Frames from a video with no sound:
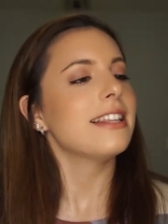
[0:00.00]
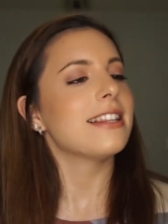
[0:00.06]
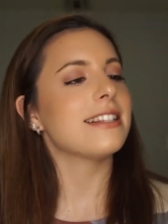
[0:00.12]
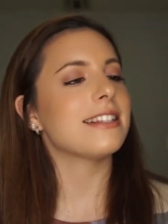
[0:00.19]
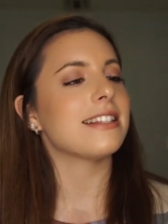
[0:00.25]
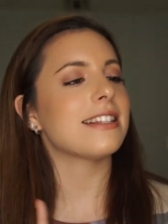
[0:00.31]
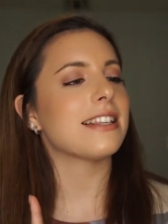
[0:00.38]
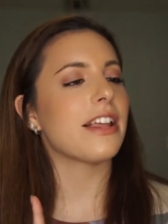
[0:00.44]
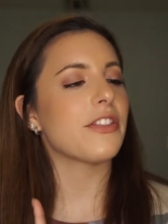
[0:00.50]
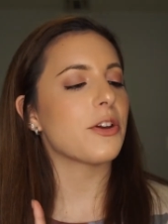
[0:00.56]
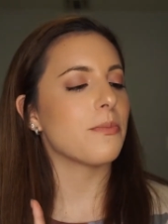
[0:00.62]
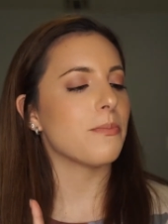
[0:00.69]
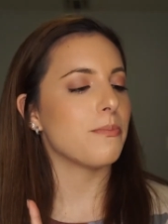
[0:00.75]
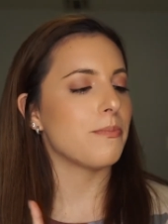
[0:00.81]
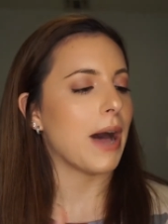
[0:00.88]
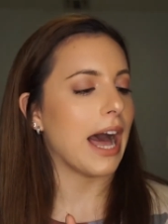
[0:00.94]
This is
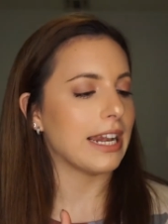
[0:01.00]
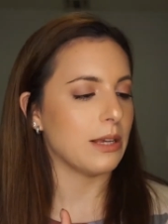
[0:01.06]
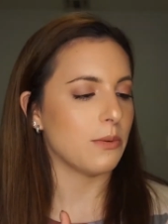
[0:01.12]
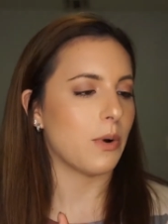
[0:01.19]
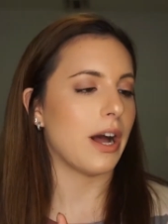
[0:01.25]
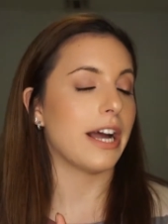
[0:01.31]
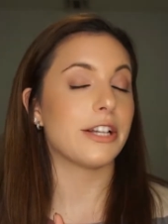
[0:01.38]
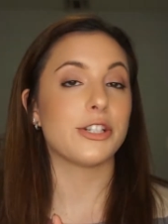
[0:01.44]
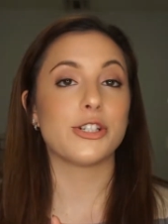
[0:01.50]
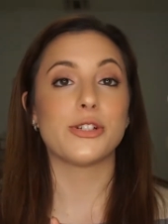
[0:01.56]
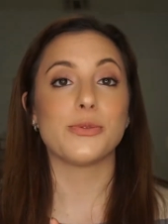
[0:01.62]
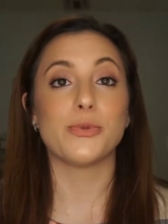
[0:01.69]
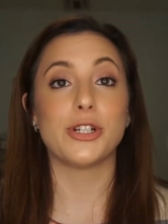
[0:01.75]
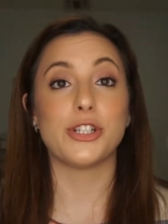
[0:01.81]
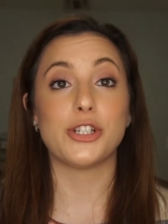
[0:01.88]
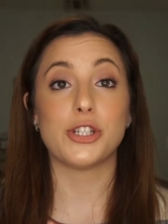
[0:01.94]
another body wash,
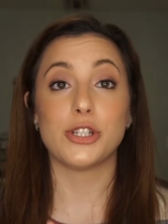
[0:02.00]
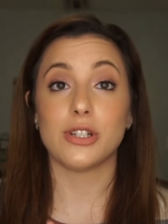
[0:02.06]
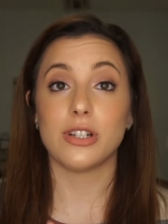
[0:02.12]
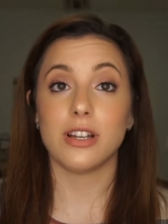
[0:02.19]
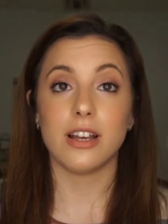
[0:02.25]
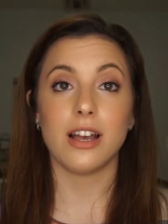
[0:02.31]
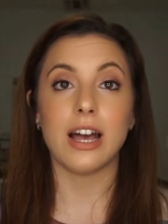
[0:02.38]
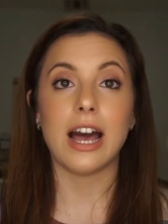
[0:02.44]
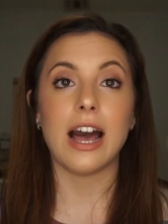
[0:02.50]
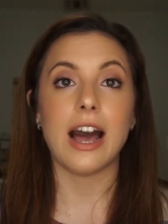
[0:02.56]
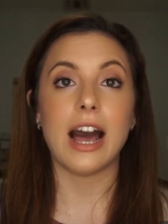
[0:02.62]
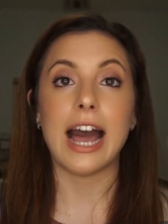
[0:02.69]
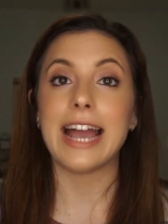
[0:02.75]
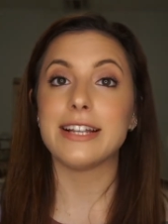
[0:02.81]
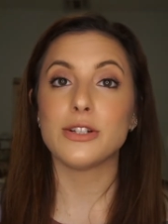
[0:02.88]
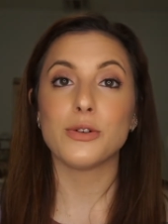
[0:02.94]
which
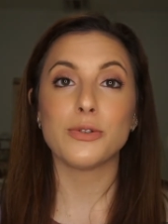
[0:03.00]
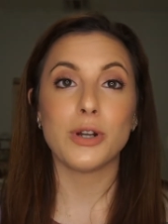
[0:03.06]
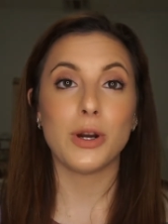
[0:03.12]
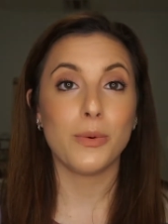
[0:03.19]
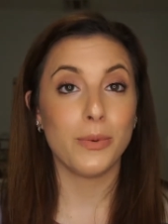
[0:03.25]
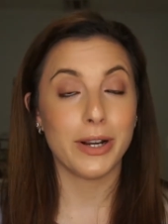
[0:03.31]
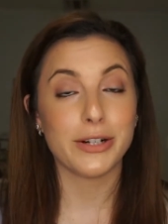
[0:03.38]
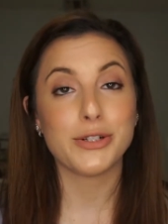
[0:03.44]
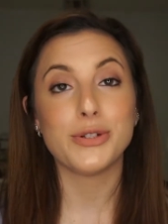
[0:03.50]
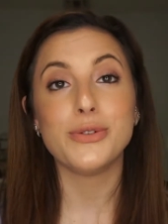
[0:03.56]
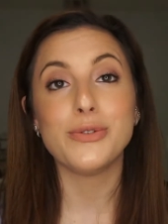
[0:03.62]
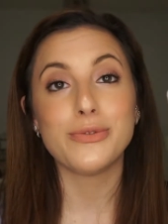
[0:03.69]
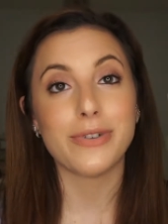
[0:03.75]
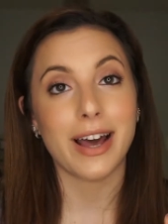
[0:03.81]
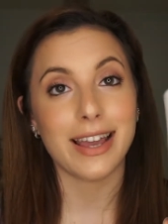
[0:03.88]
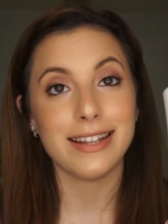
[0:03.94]
I don't know where to
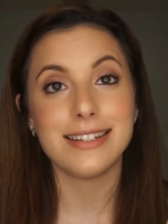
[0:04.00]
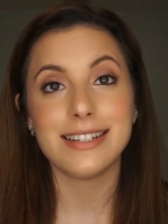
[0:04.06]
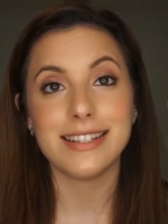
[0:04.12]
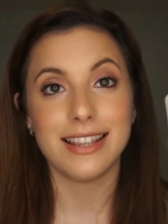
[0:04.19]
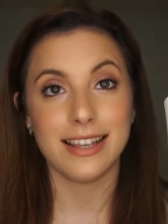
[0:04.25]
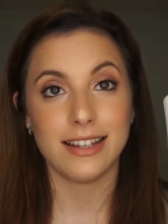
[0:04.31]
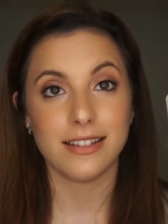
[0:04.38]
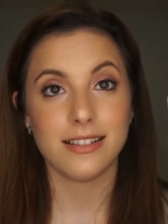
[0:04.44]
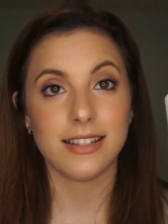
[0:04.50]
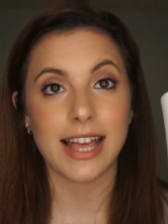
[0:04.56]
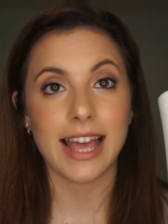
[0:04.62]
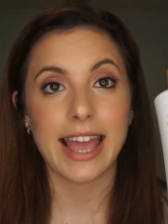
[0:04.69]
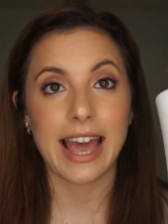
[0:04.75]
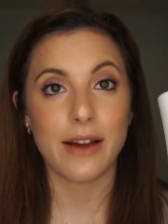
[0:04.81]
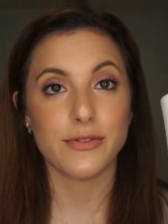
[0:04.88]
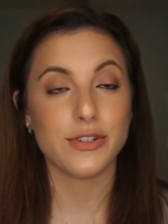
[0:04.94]
find this. I
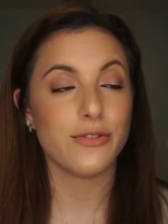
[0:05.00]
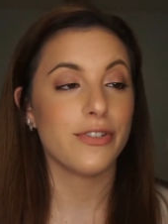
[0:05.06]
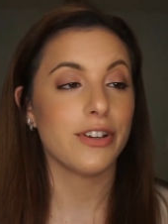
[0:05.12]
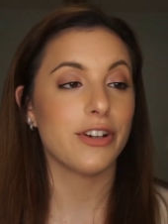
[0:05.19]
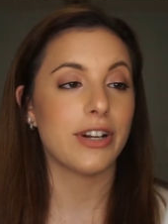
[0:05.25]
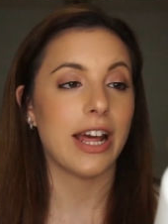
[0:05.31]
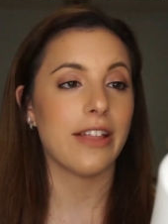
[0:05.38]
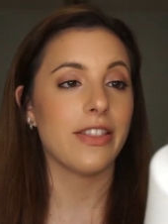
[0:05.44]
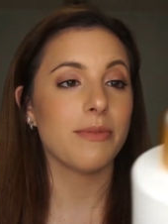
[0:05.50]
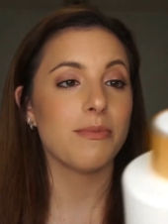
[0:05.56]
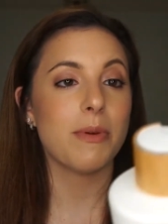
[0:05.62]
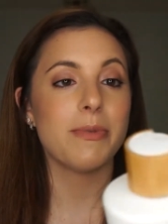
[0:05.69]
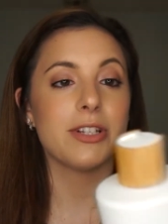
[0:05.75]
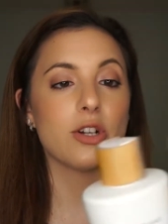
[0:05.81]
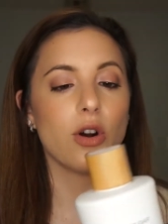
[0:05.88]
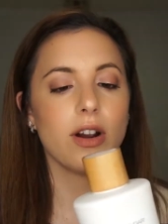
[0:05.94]
have to figure it out. I think
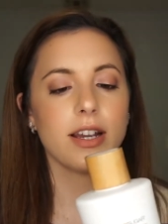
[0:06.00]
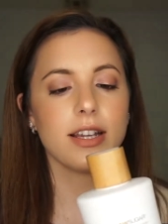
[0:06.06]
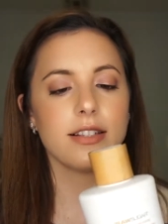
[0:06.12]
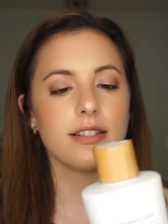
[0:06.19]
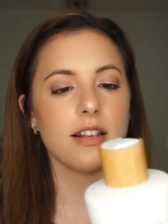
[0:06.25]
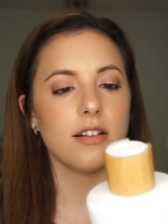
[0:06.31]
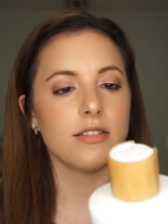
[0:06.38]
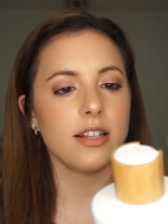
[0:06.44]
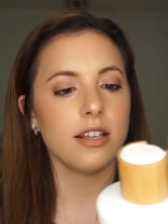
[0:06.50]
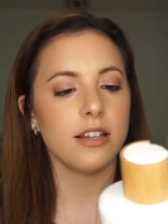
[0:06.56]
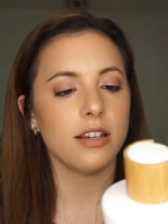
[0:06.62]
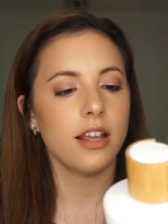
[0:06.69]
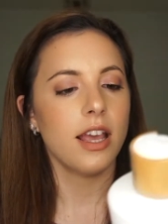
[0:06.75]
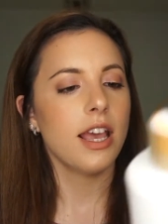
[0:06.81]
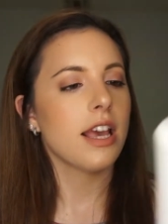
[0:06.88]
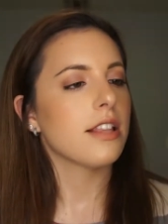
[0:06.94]
maybe Target sells it.
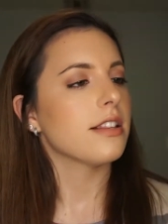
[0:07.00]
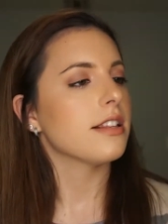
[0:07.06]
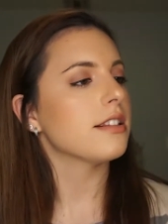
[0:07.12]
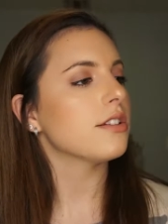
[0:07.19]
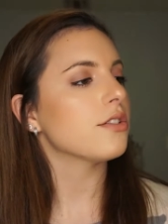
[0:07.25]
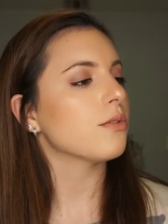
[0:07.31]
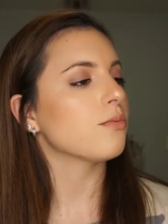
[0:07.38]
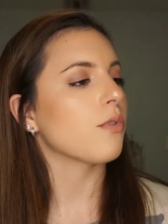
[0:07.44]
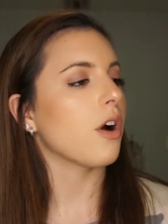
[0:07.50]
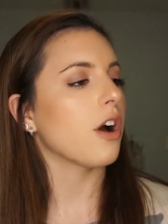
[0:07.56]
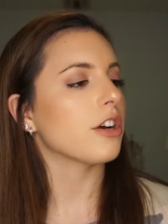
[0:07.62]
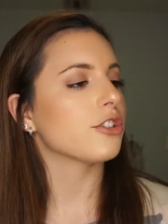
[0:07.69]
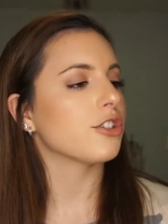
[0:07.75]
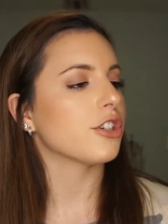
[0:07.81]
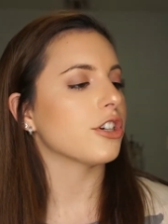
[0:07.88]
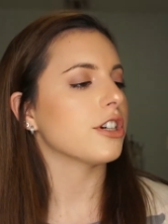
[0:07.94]
This is a raw
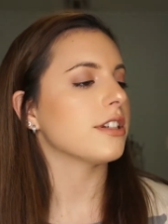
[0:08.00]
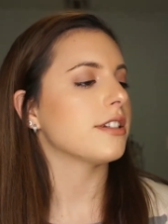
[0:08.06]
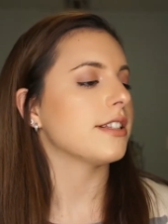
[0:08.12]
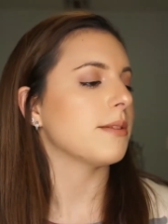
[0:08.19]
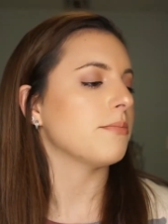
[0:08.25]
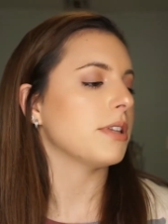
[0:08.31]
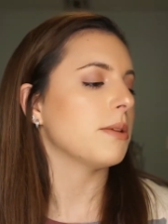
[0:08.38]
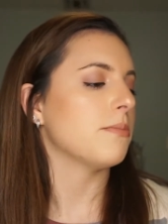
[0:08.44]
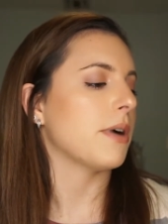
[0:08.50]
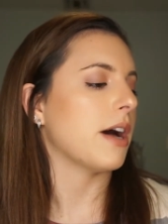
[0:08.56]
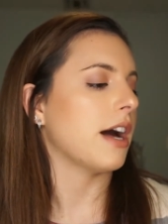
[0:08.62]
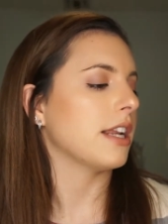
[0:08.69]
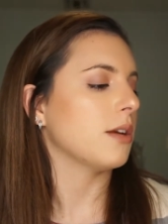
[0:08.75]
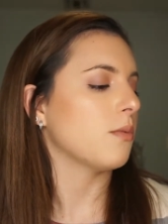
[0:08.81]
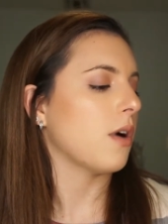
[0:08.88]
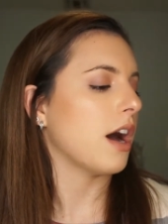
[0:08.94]
sugar Simply
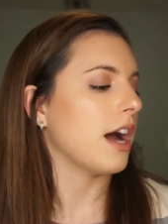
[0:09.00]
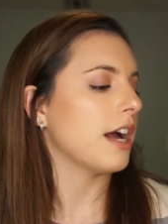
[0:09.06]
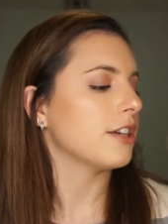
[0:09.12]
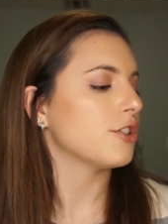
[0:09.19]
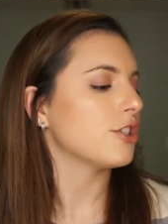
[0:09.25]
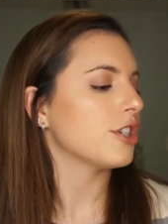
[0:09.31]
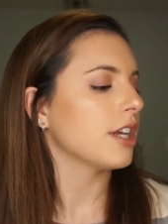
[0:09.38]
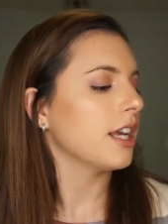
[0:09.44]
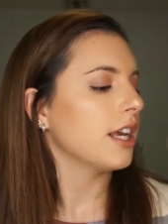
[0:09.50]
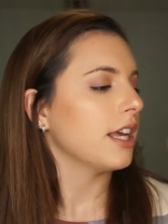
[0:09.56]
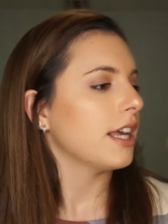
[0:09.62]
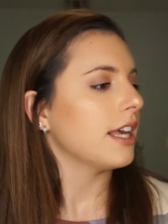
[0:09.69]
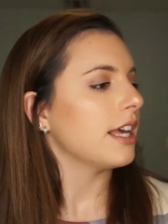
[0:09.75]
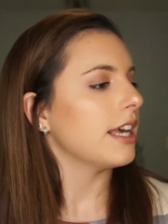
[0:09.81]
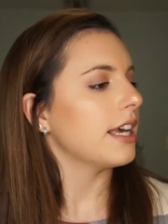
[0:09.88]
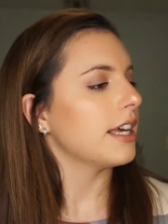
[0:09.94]
Body Wash.
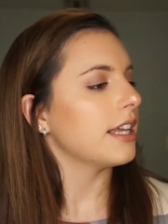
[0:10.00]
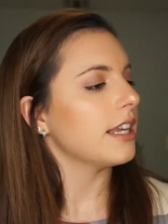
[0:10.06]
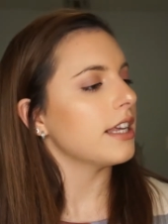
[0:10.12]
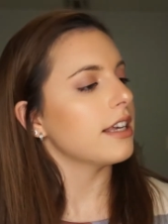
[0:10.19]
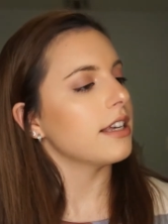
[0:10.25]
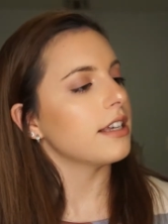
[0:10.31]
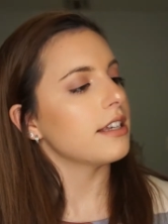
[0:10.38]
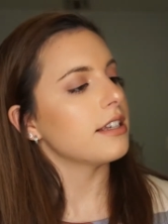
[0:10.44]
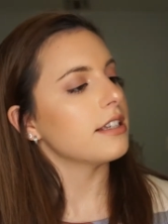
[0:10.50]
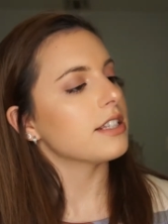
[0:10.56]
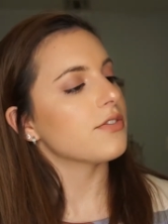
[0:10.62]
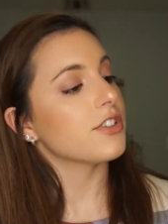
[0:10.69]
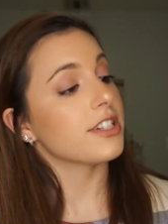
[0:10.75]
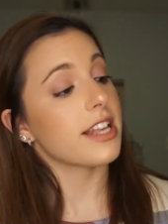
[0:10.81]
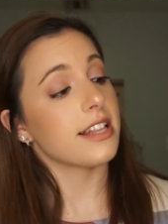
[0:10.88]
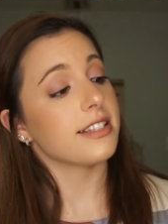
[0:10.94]
It is
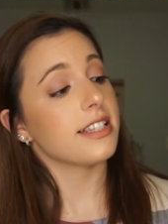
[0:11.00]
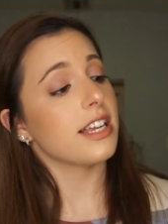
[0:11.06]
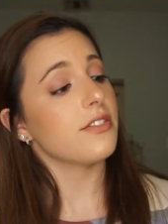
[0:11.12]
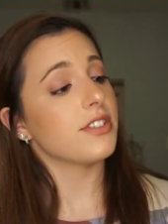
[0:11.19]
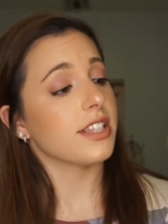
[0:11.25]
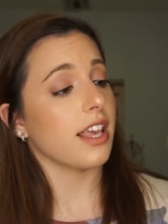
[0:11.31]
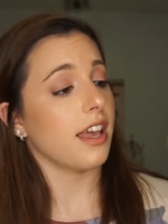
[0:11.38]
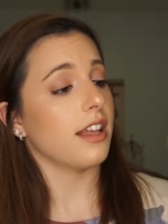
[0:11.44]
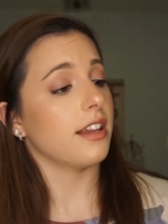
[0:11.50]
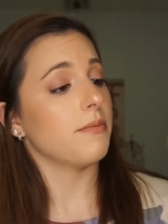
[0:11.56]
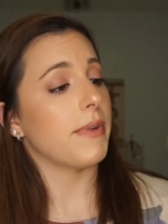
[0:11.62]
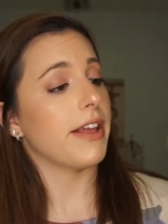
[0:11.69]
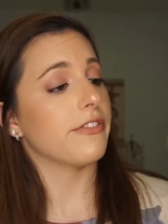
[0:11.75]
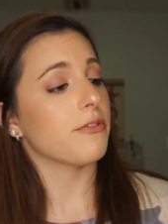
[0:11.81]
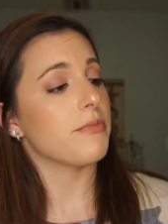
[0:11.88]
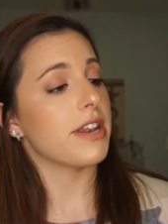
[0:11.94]
for sensitive skin,
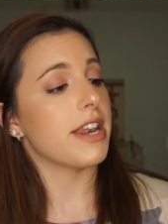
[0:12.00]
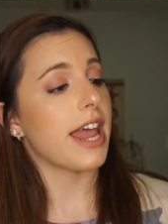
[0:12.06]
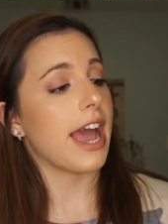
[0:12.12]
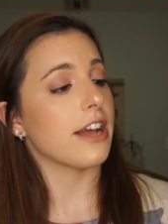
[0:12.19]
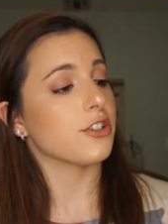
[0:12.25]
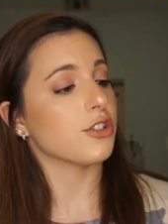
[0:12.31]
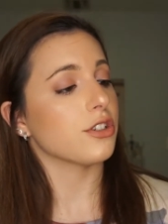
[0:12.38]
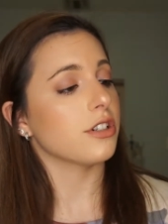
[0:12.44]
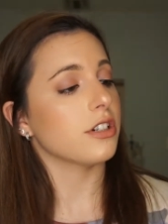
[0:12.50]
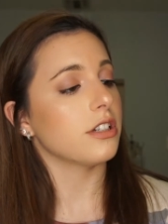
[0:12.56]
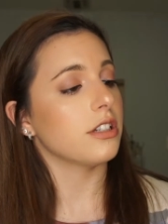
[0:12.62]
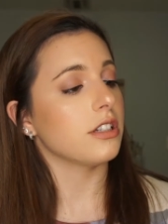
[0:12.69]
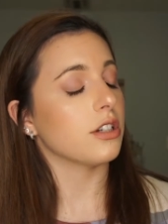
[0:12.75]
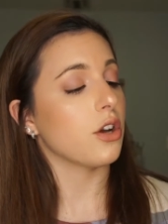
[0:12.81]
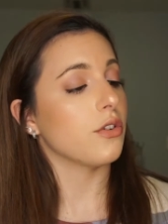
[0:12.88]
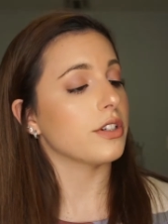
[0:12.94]
made from a
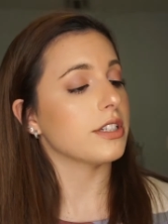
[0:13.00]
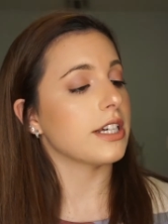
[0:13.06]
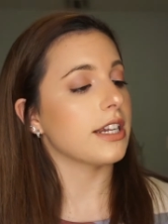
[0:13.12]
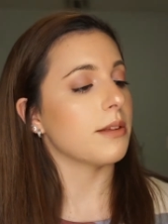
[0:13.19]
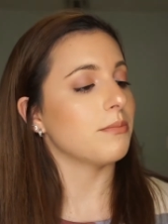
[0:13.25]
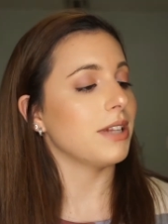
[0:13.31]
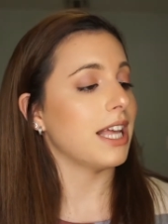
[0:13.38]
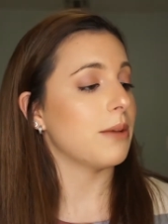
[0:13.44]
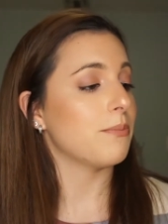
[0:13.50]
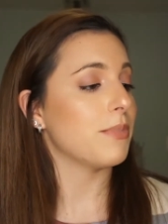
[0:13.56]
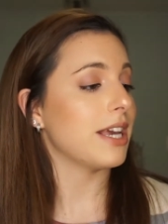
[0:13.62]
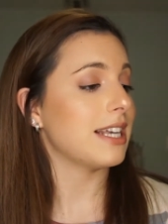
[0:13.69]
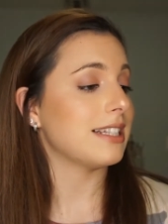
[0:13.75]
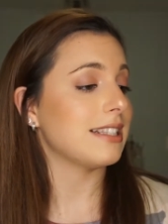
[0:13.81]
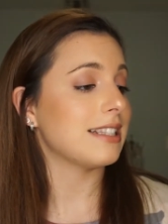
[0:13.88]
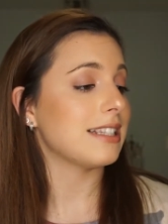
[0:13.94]
natural coconut and
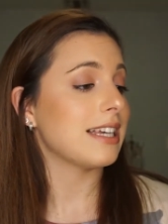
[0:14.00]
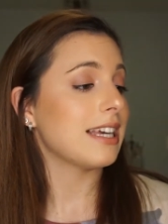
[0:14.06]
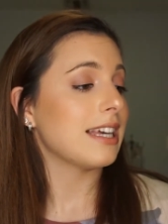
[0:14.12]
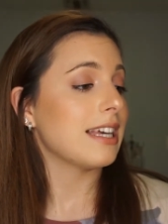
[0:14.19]
plant-based